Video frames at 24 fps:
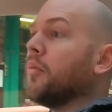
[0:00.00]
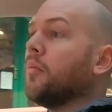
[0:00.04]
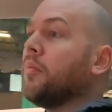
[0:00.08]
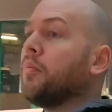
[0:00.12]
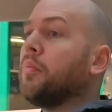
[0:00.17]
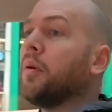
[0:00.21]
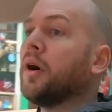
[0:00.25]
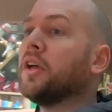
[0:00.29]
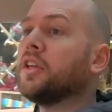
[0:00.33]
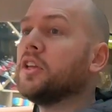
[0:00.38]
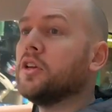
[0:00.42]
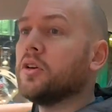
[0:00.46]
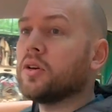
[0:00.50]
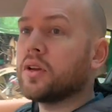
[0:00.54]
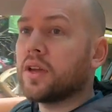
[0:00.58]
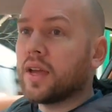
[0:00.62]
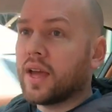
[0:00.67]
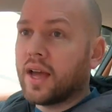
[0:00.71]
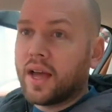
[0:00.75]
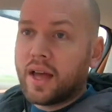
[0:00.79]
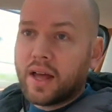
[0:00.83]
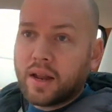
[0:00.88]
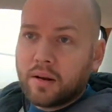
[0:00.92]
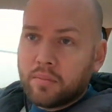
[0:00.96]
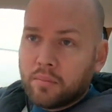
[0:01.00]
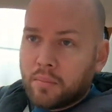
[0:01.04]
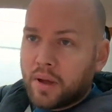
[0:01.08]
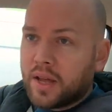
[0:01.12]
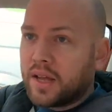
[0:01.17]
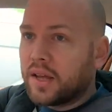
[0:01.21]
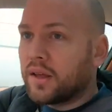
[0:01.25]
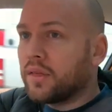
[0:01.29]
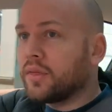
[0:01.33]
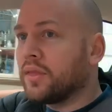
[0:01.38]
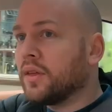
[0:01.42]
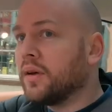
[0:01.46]
But you can
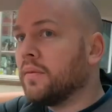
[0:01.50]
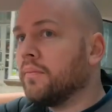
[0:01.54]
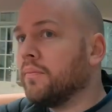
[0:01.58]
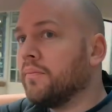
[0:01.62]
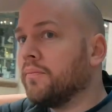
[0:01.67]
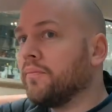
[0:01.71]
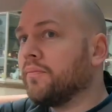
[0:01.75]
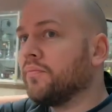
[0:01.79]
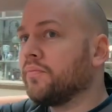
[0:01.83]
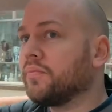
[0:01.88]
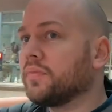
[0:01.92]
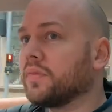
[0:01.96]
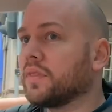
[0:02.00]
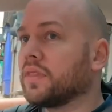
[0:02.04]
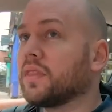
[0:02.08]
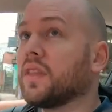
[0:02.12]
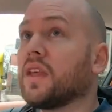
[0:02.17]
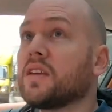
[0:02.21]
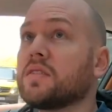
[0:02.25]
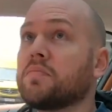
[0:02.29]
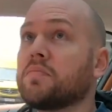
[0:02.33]
make them, there's